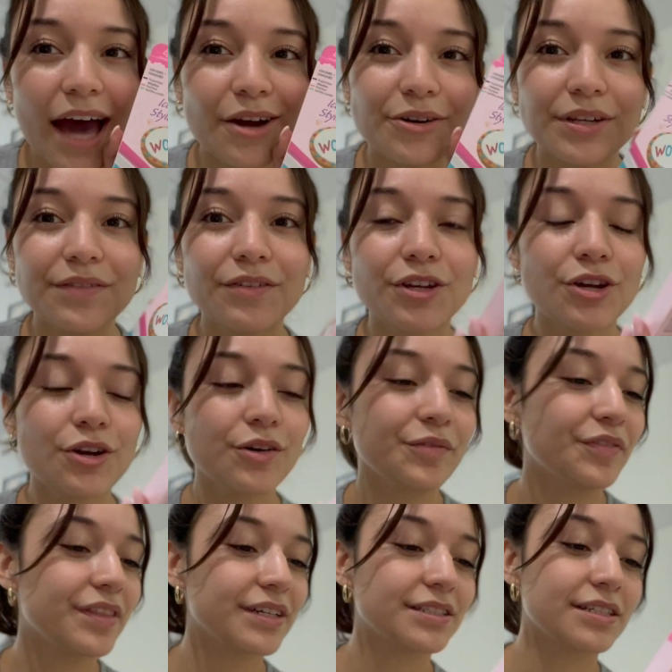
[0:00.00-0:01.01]
don't even know
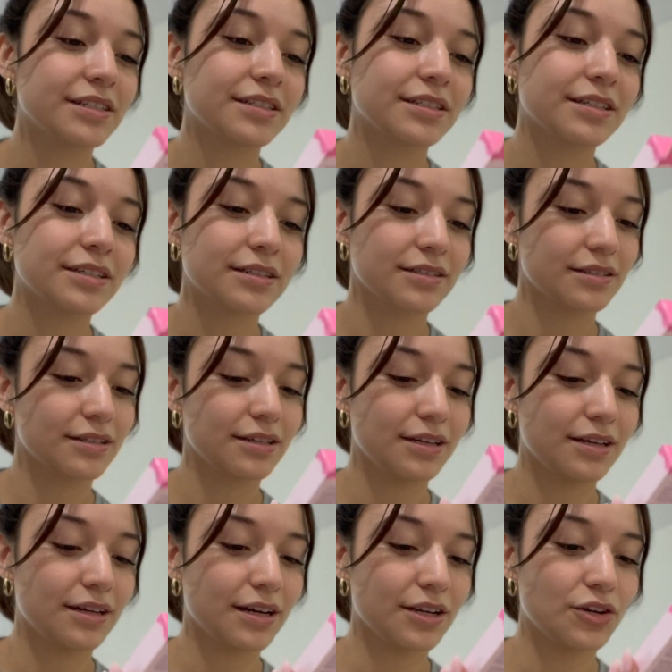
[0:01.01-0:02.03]
if this is
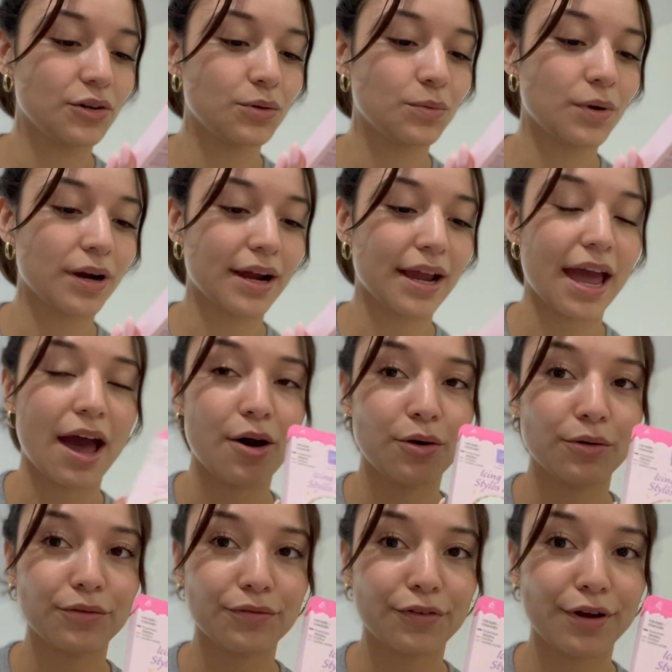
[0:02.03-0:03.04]
gonna work
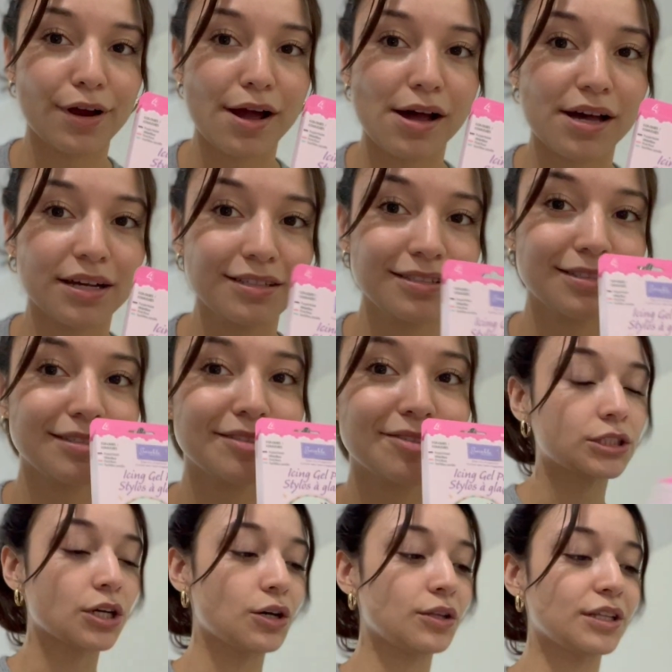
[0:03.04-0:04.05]
out for us,
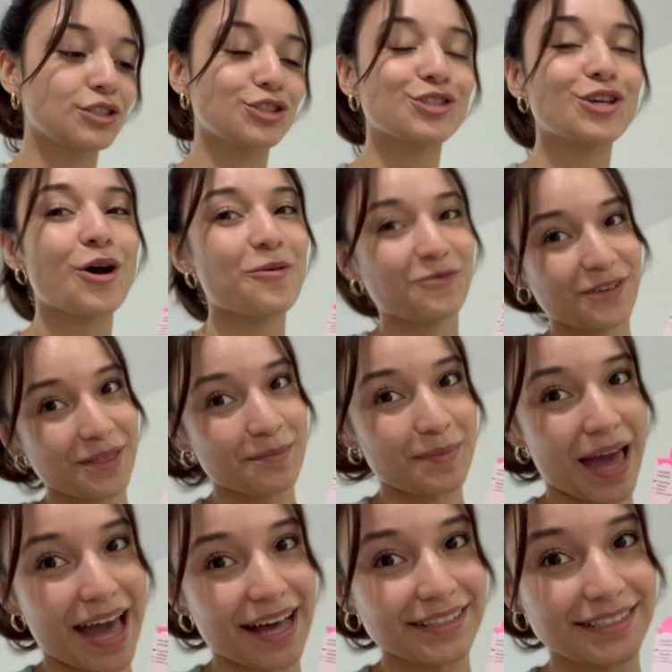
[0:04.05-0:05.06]
so let's just hope for the
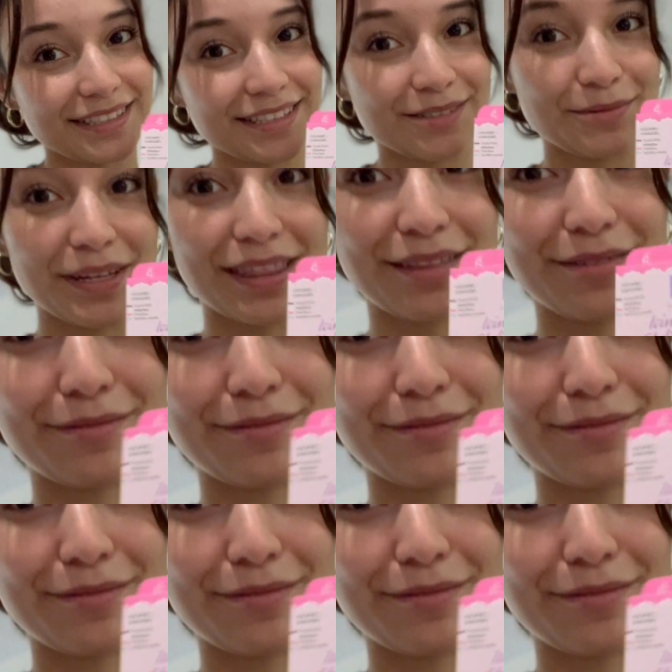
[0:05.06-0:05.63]
best with the